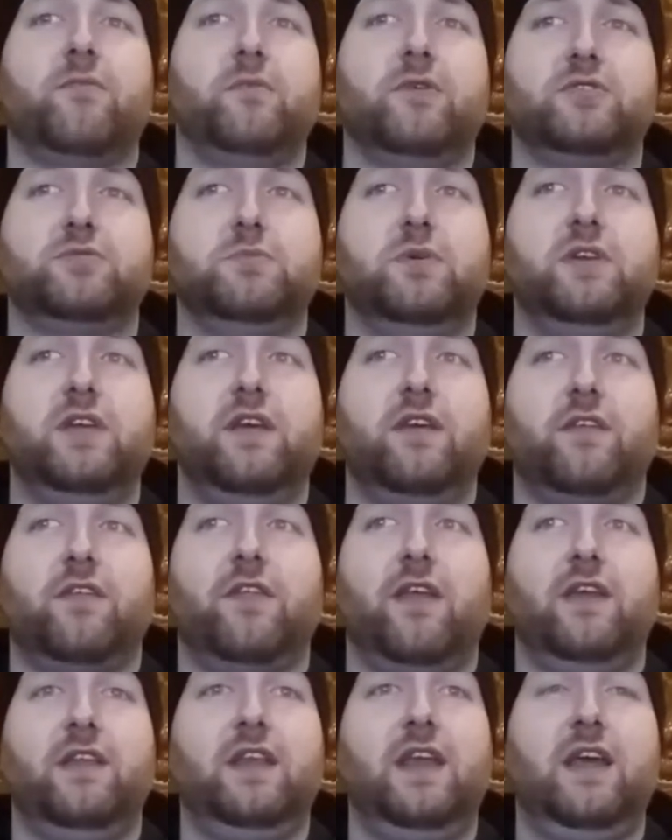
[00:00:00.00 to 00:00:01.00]
much money as
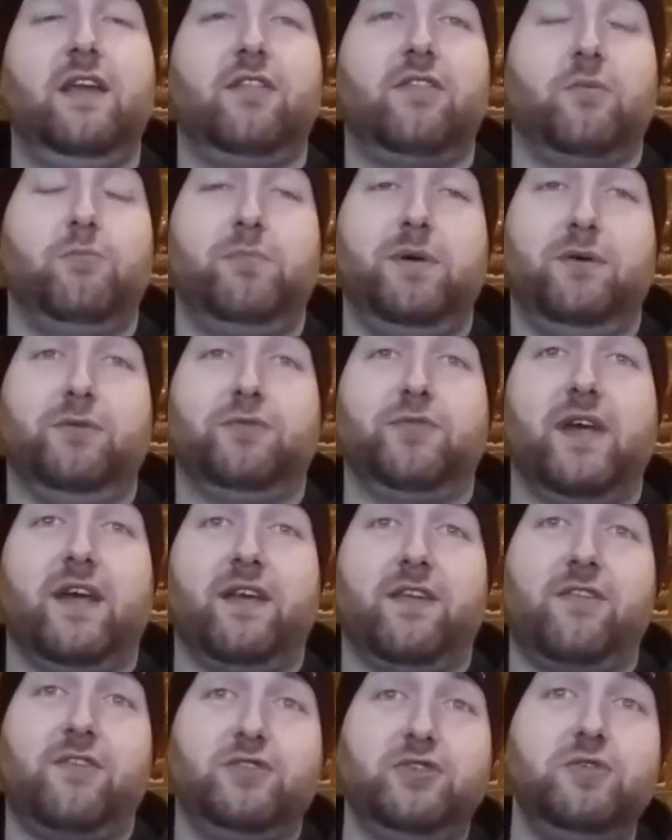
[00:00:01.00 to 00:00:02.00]
they need to build their
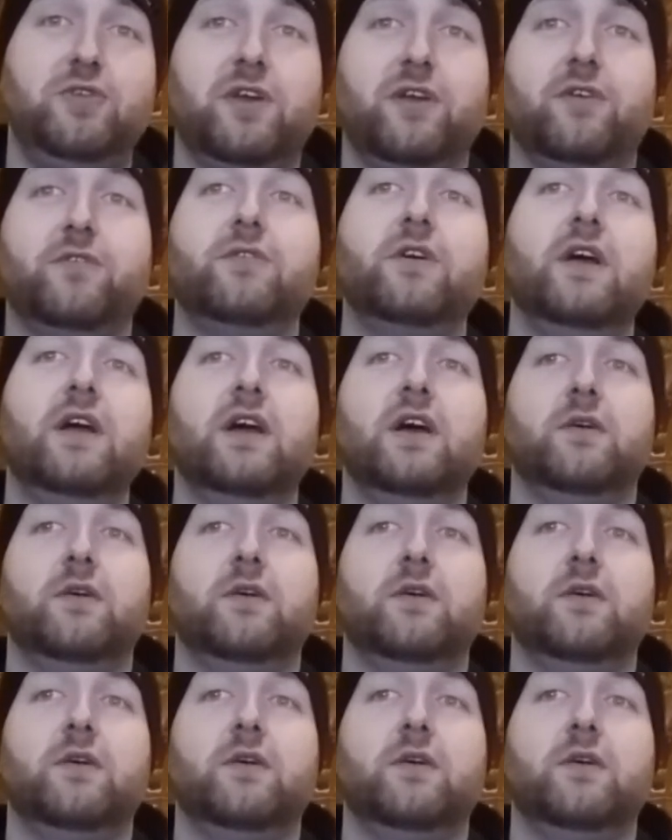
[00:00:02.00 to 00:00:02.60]
studio